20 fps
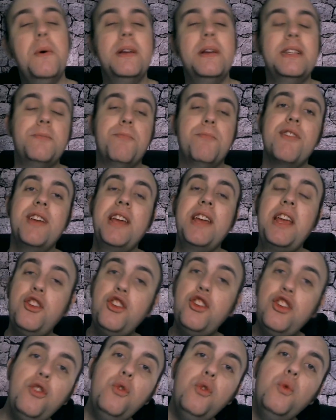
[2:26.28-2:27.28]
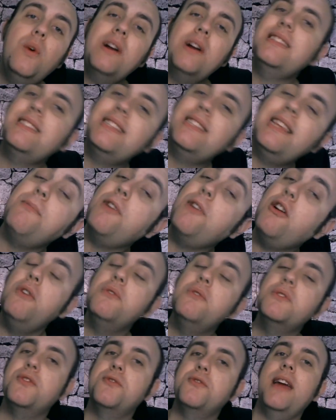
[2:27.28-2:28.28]
is bringing you one step
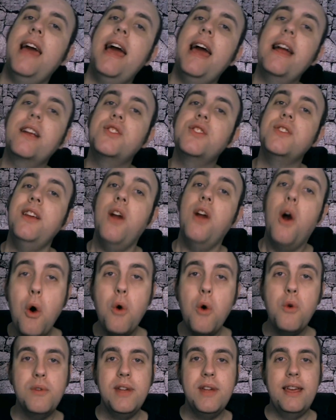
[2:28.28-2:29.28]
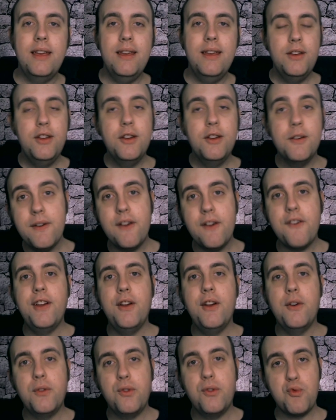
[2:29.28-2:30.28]
closer to actually owning your
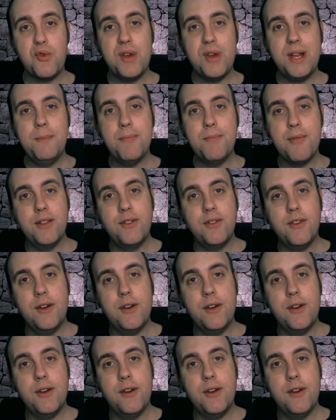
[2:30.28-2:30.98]
very own 3D printer.